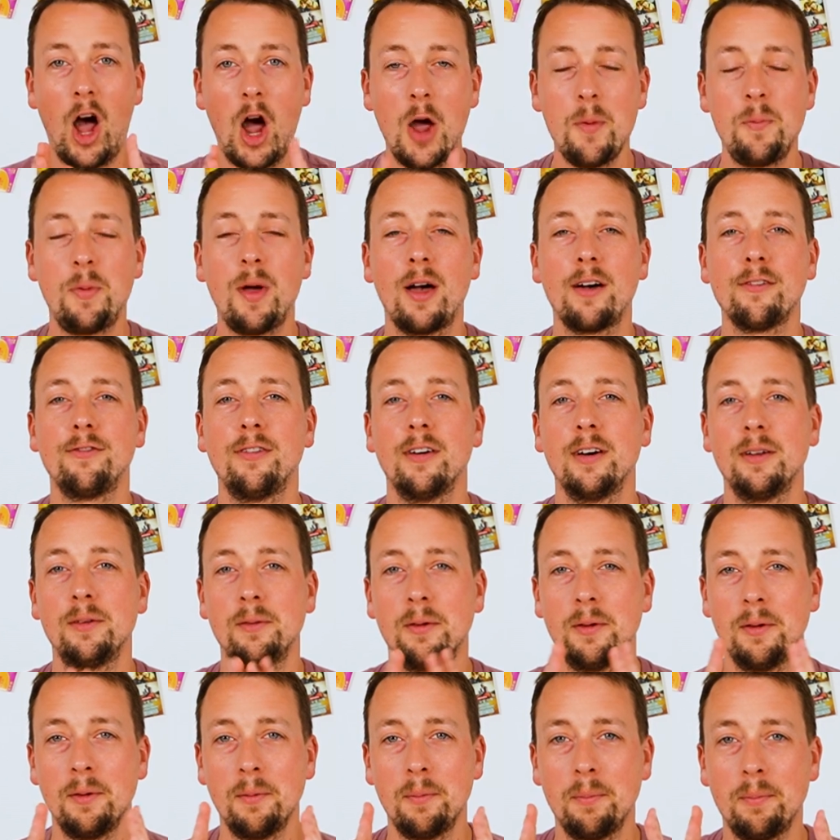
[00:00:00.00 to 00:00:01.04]
Hope you have fun.
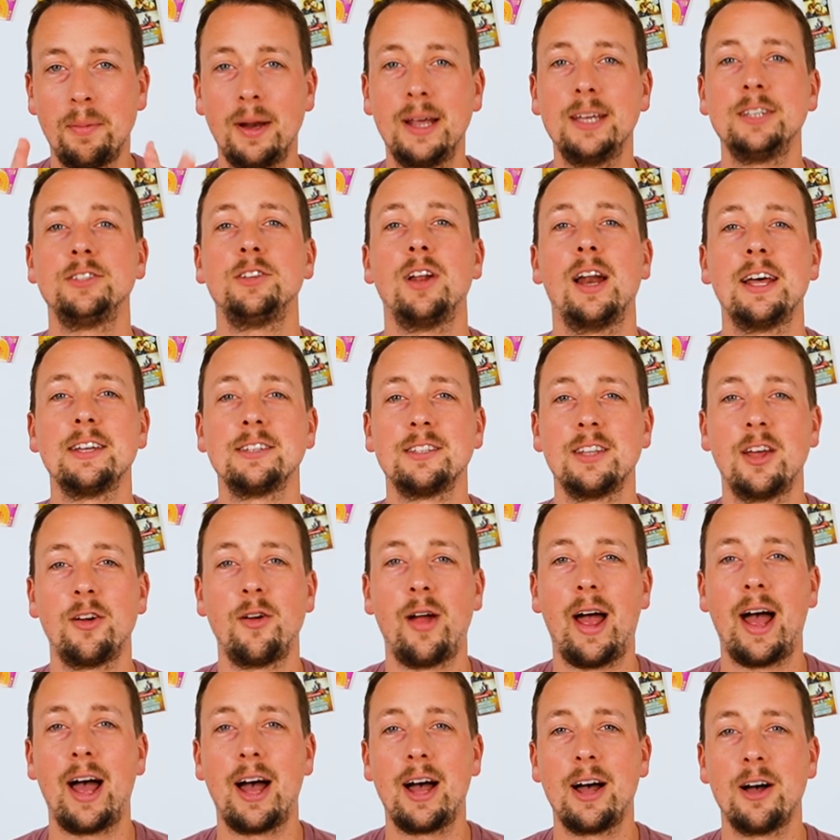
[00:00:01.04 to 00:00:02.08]
Please do let us know
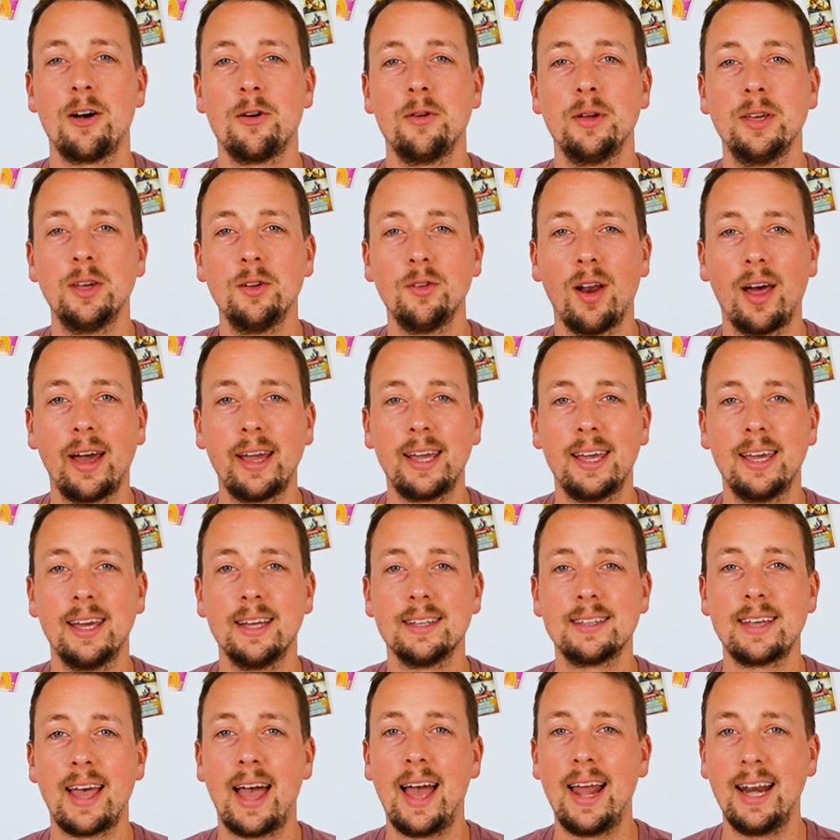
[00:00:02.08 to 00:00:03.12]
how you like
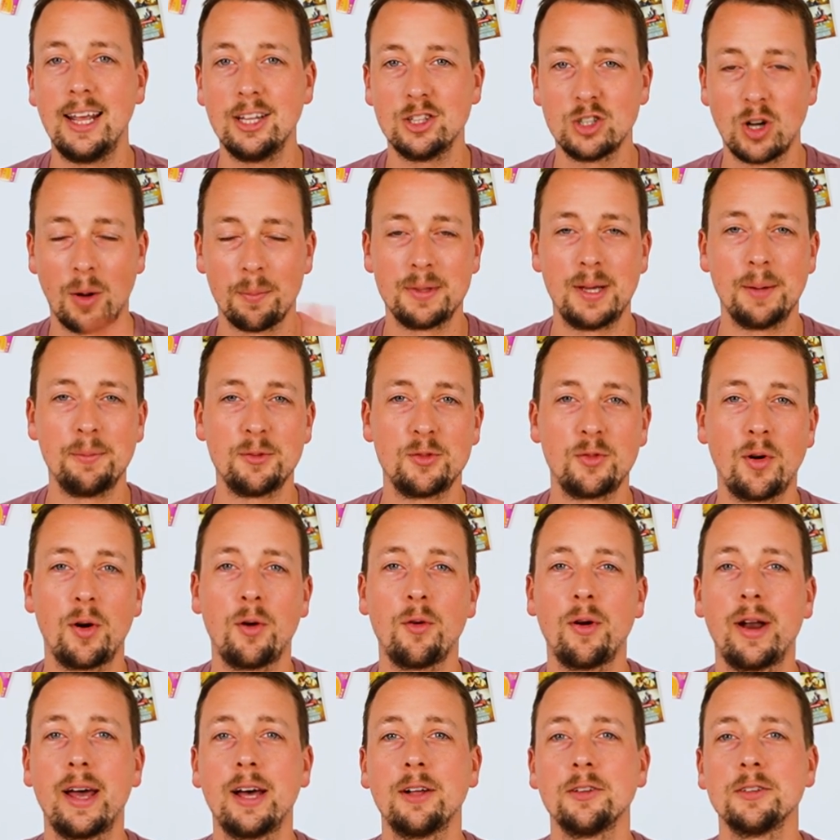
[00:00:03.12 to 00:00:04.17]
it, any top tips for
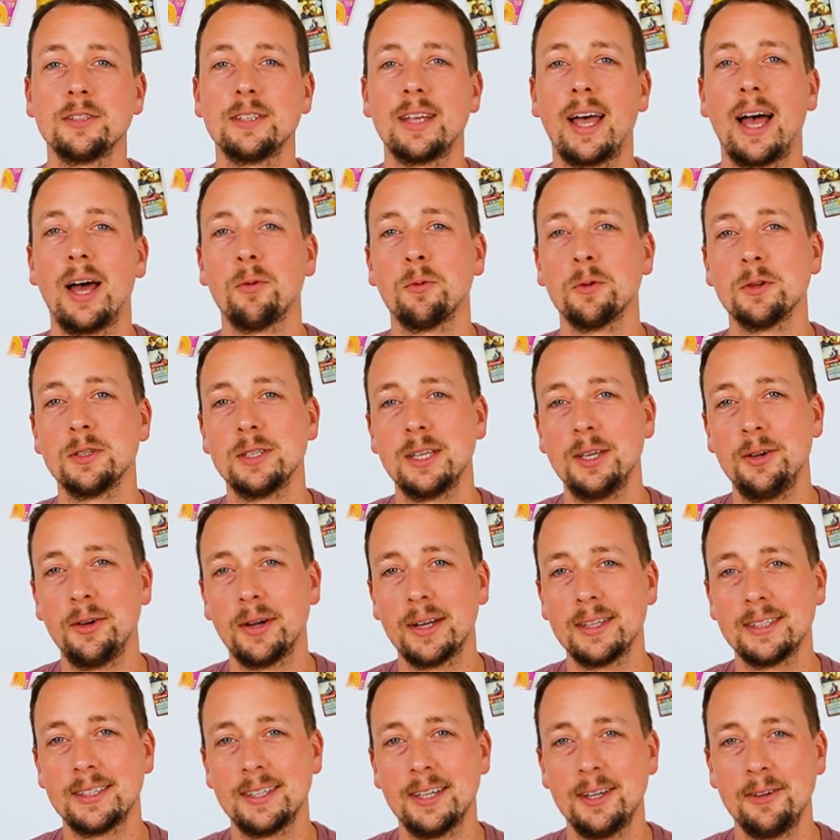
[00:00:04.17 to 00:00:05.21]
anyone else, and we'll see you
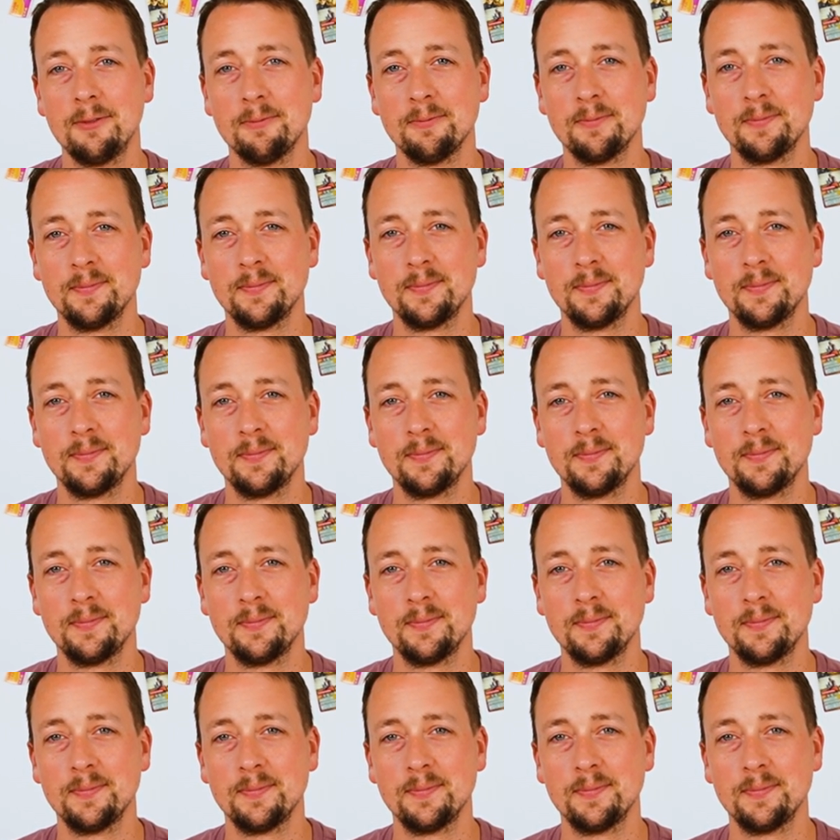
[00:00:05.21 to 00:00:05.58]
again soon.